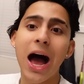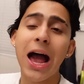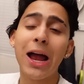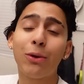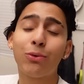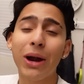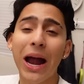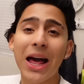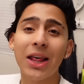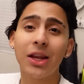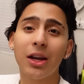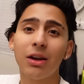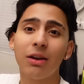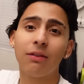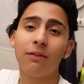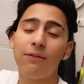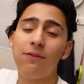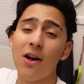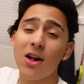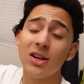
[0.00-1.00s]
I'd rather
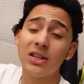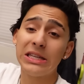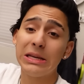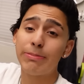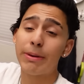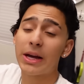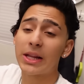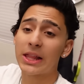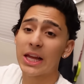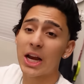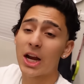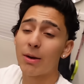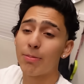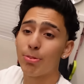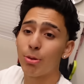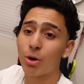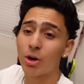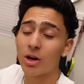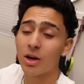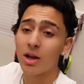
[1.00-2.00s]
fall asleep at the
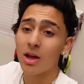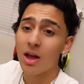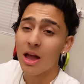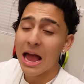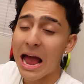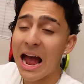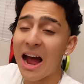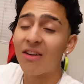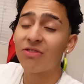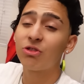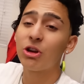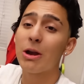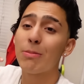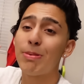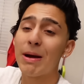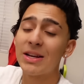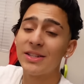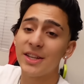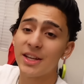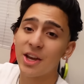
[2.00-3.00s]
airport after I
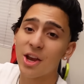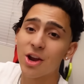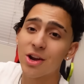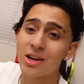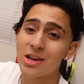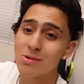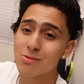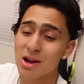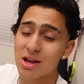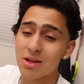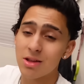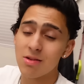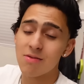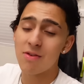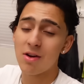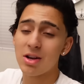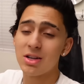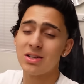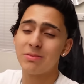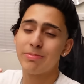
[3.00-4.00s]
pass security rather than
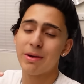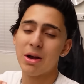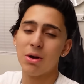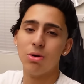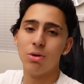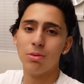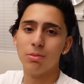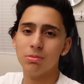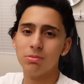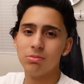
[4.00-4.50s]
fall asleep at home.